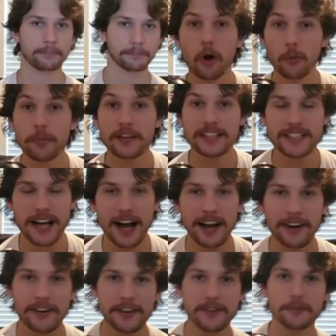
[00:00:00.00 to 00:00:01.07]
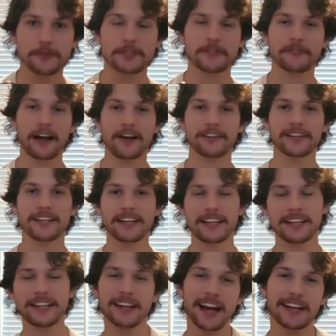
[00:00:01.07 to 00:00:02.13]
Open Diary was founded
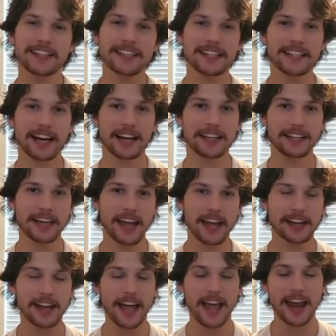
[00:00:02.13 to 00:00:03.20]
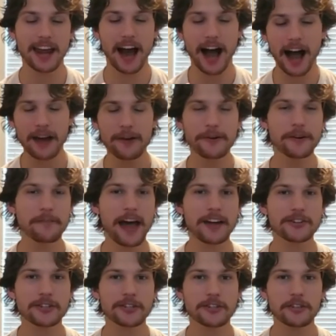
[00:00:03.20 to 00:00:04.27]
in 1998, and I would
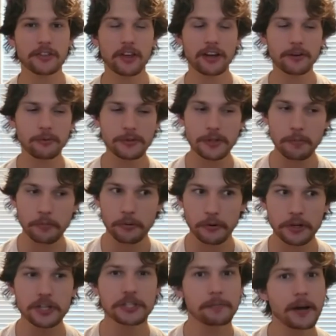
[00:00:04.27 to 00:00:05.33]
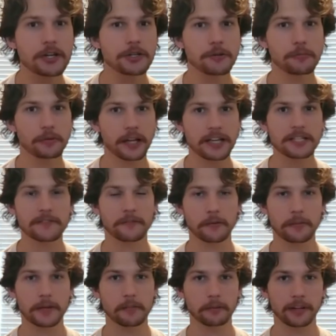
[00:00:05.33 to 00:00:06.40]
imagine that it was a pretty special place for
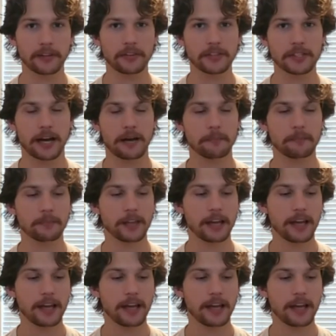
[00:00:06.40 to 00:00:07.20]
people at the time.